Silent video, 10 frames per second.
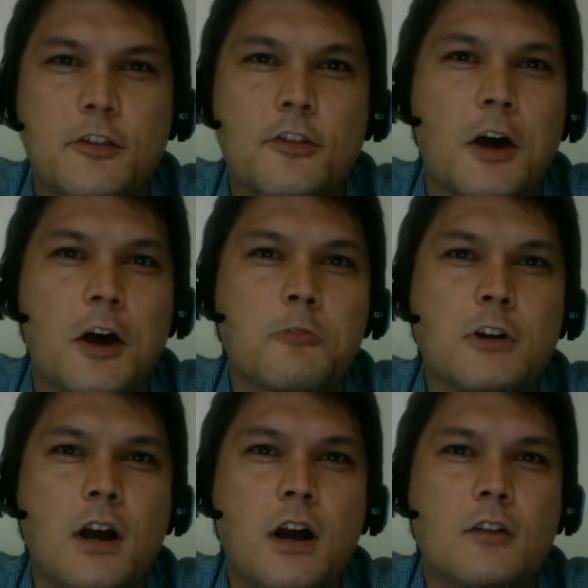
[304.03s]
thought
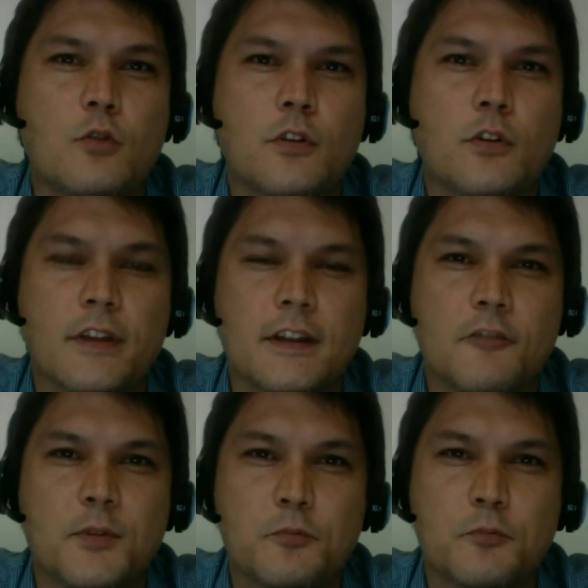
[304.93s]
were hot or that
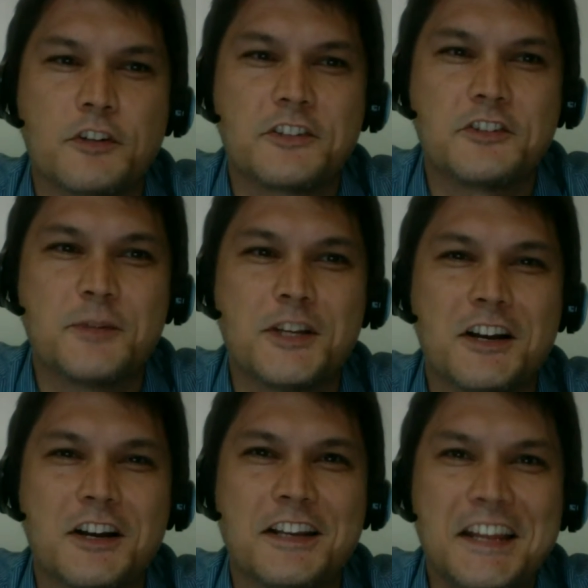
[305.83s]
have been predicted to be
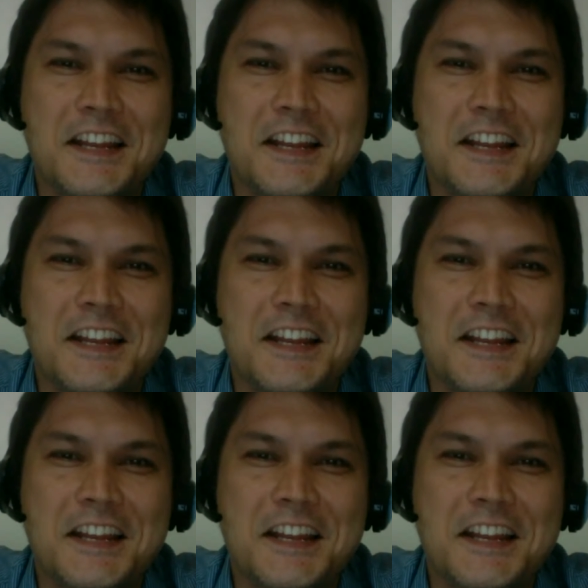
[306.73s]
hot